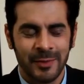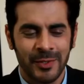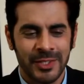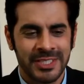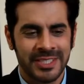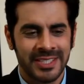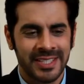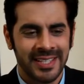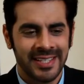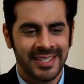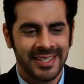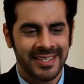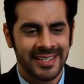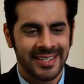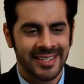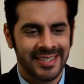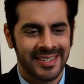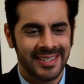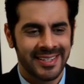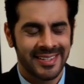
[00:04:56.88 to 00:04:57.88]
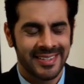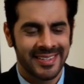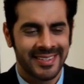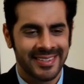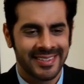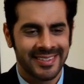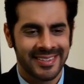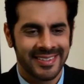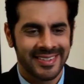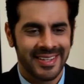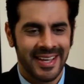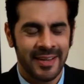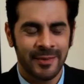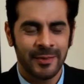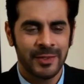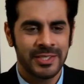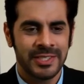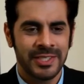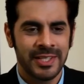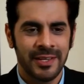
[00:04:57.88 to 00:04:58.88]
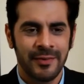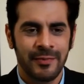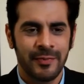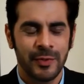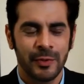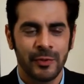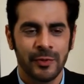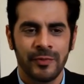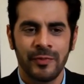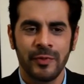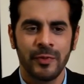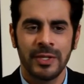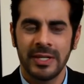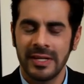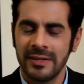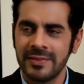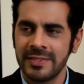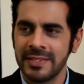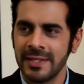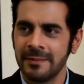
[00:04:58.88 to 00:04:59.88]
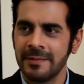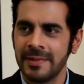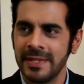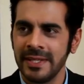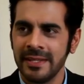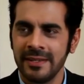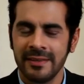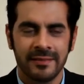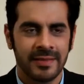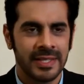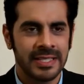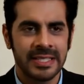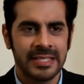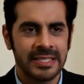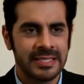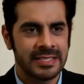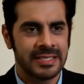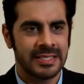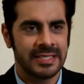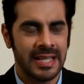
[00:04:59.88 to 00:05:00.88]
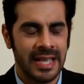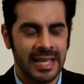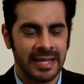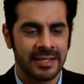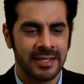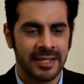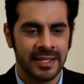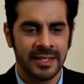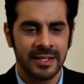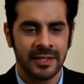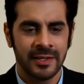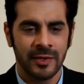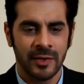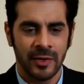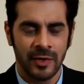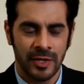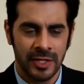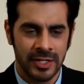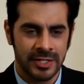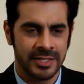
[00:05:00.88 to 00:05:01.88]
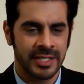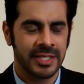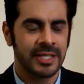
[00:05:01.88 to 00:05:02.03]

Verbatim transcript: I would say. Uh, I would say if you if you love something, whether it's in acting or